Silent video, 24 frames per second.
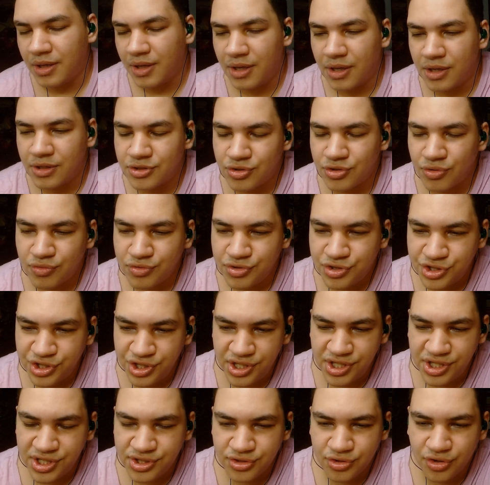So
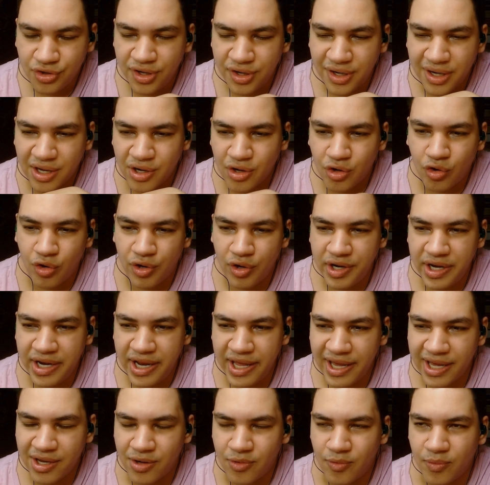she's gonna
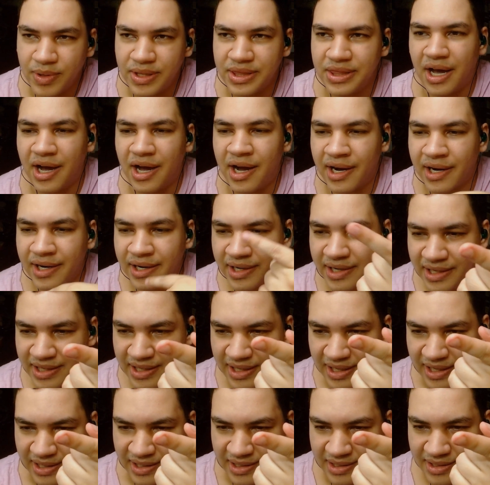connect with
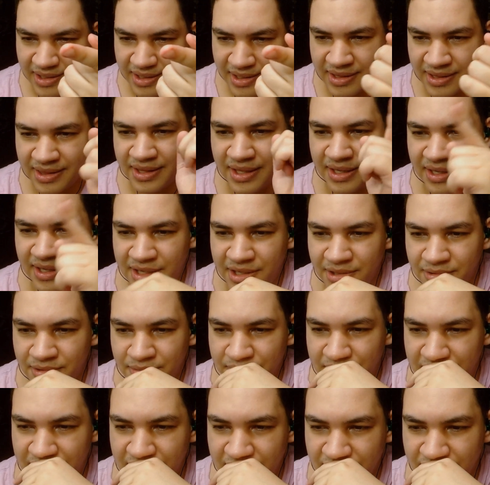Arya in the
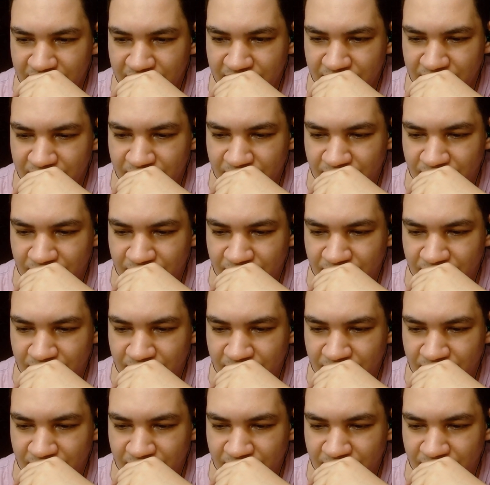Eyrie